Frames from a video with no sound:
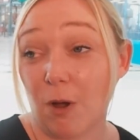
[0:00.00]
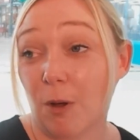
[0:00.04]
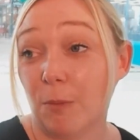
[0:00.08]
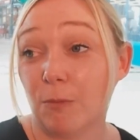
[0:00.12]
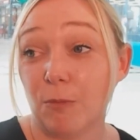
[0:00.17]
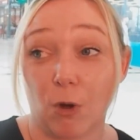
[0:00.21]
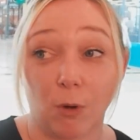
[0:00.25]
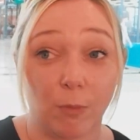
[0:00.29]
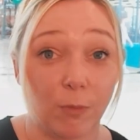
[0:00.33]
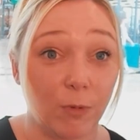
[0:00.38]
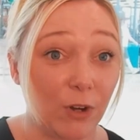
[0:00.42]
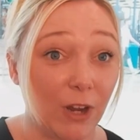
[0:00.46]

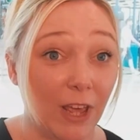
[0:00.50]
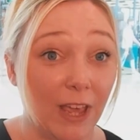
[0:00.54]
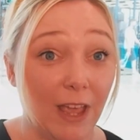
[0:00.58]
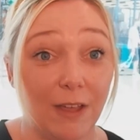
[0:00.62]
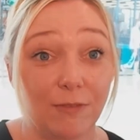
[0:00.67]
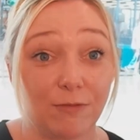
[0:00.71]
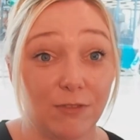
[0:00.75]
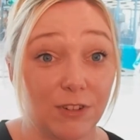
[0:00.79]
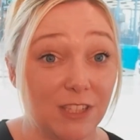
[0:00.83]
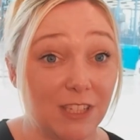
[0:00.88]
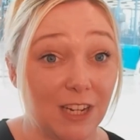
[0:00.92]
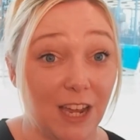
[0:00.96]
I'm on it
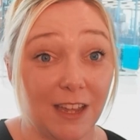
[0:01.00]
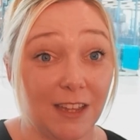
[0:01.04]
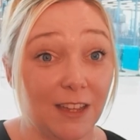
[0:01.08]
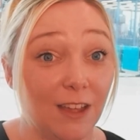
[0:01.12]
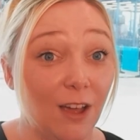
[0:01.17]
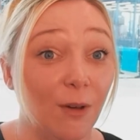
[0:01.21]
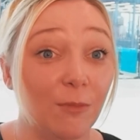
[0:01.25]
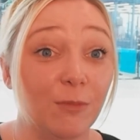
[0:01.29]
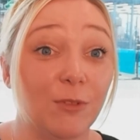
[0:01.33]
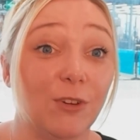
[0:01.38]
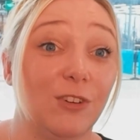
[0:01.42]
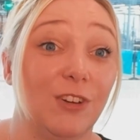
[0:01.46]
every day,
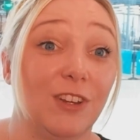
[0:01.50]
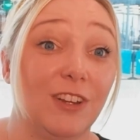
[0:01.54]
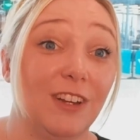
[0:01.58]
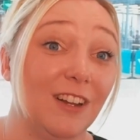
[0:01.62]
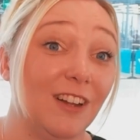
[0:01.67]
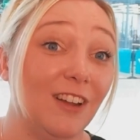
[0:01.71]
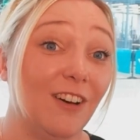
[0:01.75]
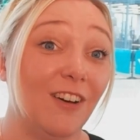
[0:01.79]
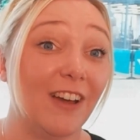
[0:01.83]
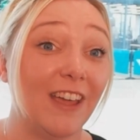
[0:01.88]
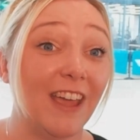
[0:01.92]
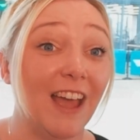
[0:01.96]
I'm not going
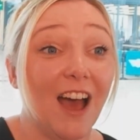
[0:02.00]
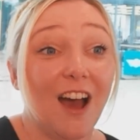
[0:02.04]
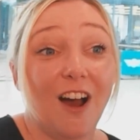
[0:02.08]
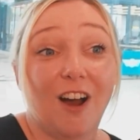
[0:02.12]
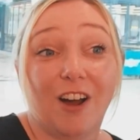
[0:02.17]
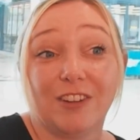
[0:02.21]
to lie.